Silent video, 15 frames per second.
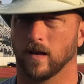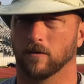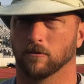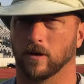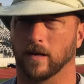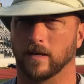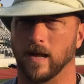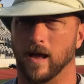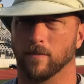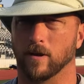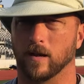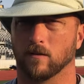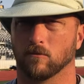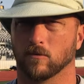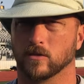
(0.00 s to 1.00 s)
really
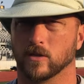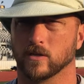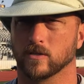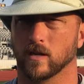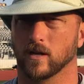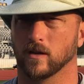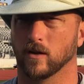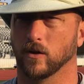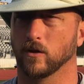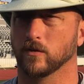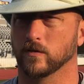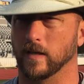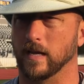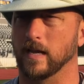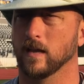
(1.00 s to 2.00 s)
dominant, which is good to
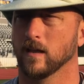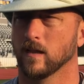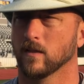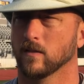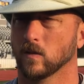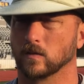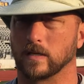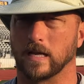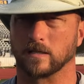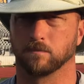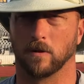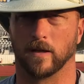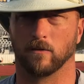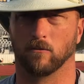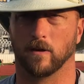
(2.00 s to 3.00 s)
see those guys
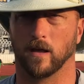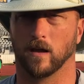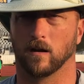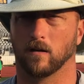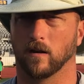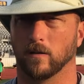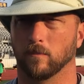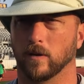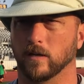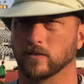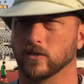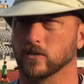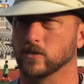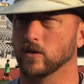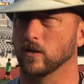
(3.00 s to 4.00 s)
playing well early. But it's
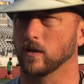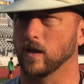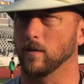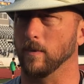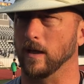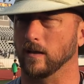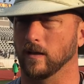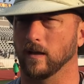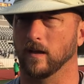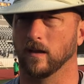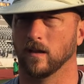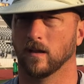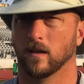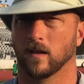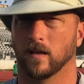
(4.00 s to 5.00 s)
just good to come out and get
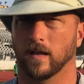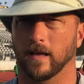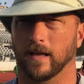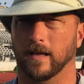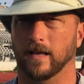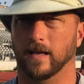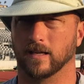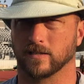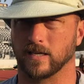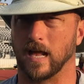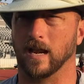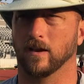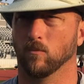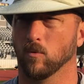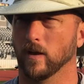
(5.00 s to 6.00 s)
a
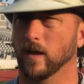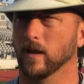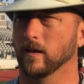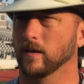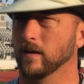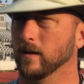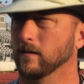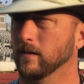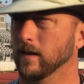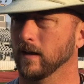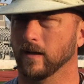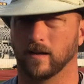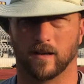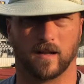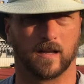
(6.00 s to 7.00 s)
solid win
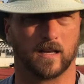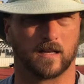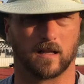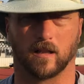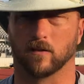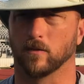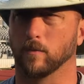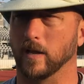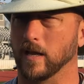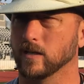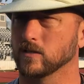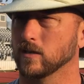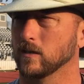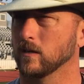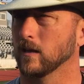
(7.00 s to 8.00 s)
and get to clear the
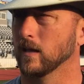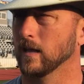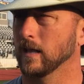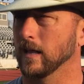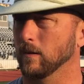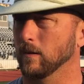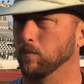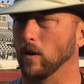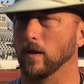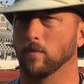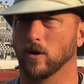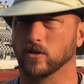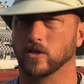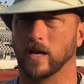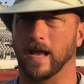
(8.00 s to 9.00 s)
bench and play a
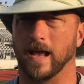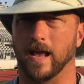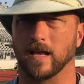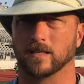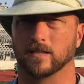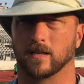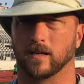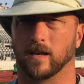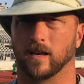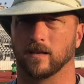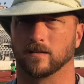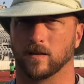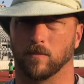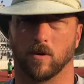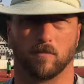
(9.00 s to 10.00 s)
bunch of guys, and
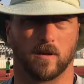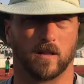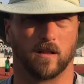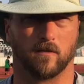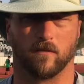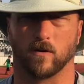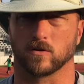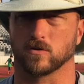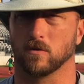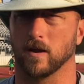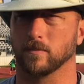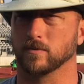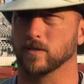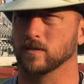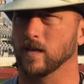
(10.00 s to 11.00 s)
some of them getting their first
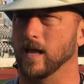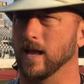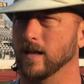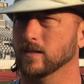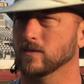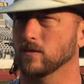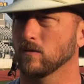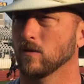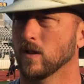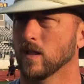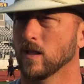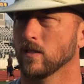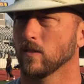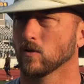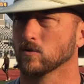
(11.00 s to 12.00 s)
reps as Lions. So
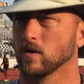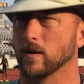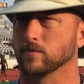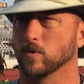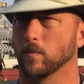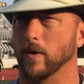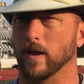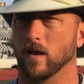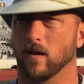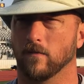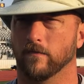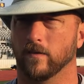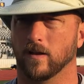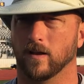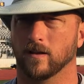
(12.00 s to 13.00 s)
those reps will pay
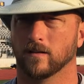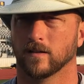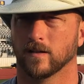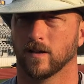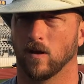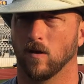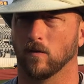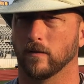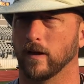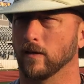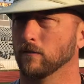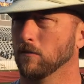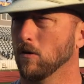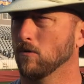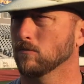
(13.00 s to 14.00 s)
off on down
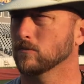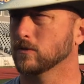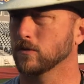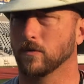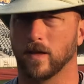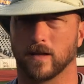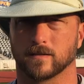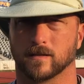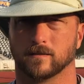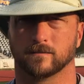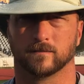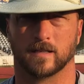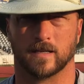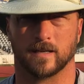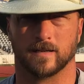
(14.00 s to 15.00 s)
the road,
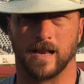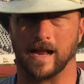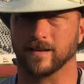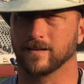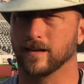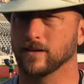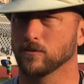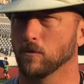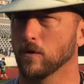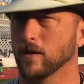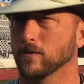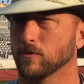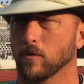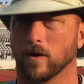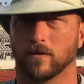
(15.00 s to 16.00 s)
2019, 20,
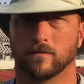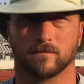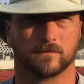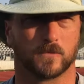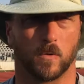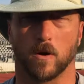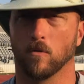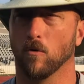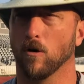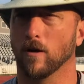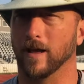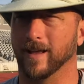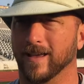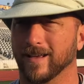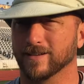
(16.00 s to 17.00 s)
and 2021,
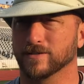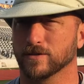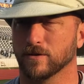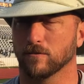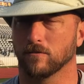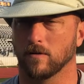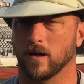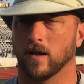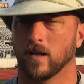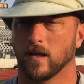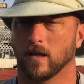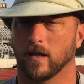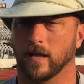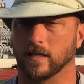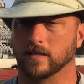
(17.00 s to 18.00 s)
I guess. So
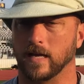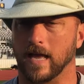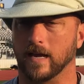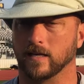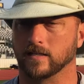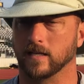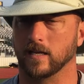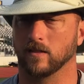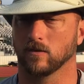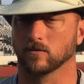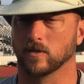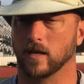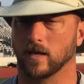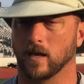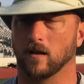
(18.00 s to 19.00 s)
excited to see
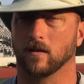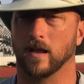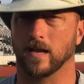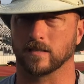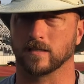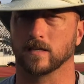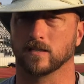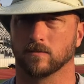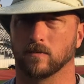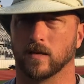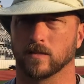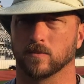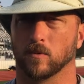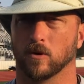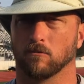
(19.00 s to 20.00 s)
those young guys get
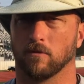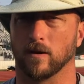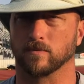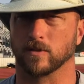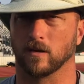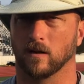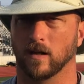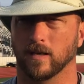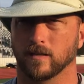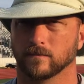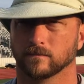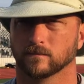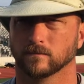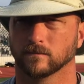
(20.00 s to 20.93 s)
some good reps there late.